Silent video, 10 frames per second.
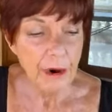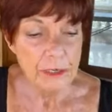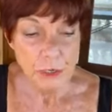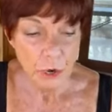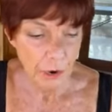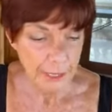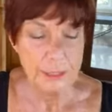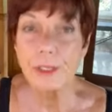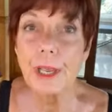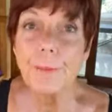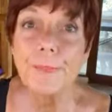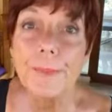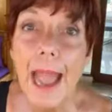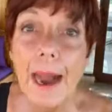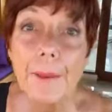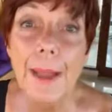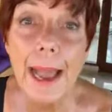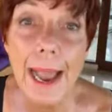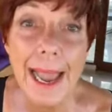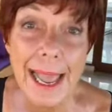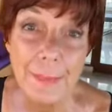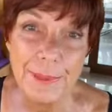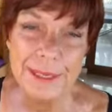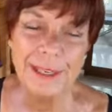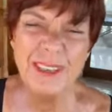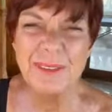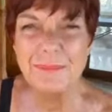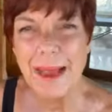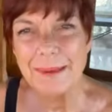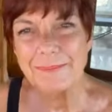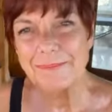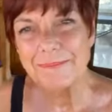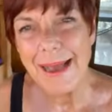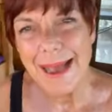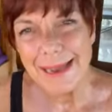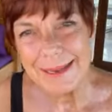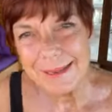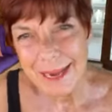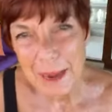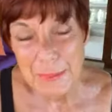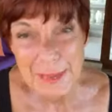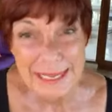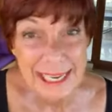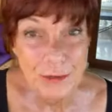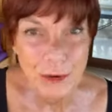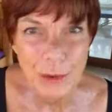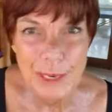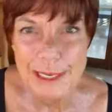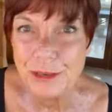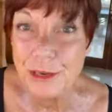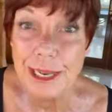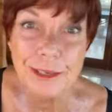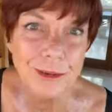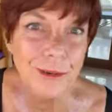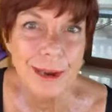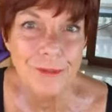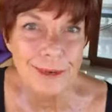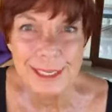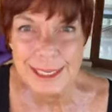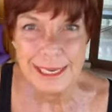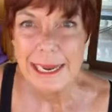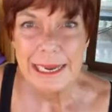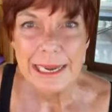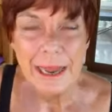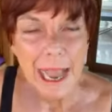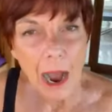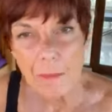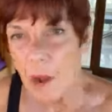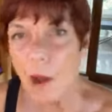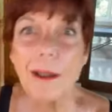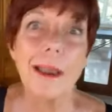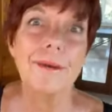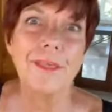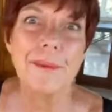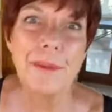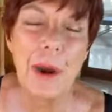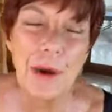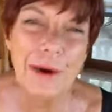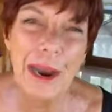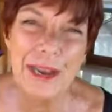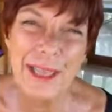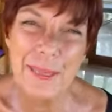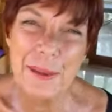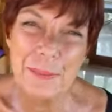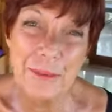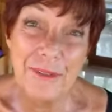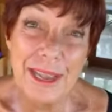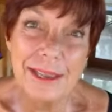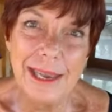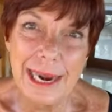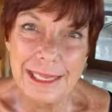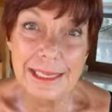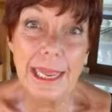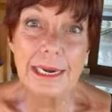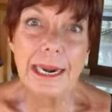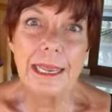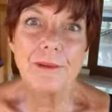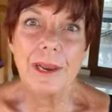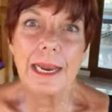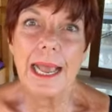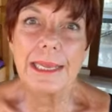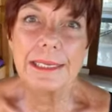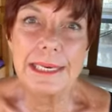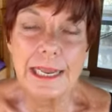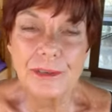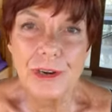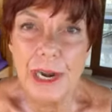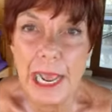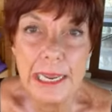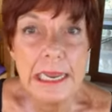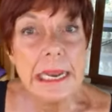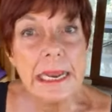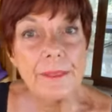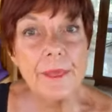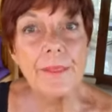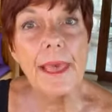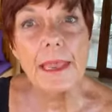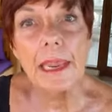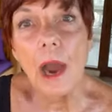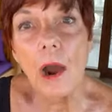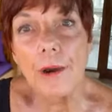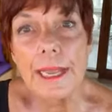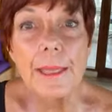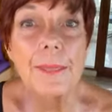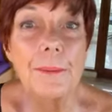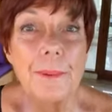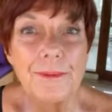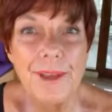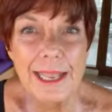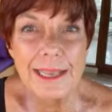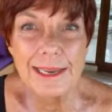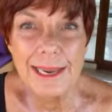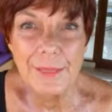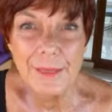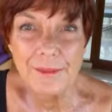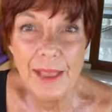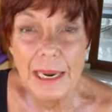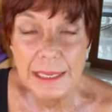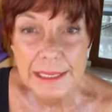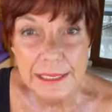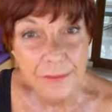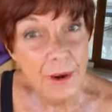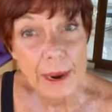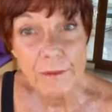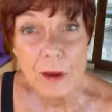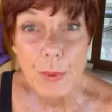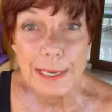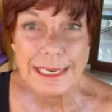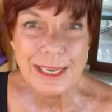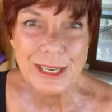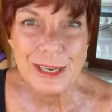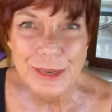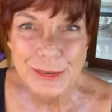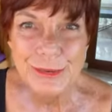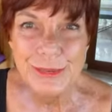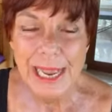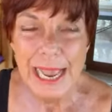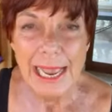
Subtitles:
are charts. I happen to, my essential oils desk reference, all of them are in the pavilion. I suddenly realized yesterday that they are in the pavilion at the villas for everyone to use,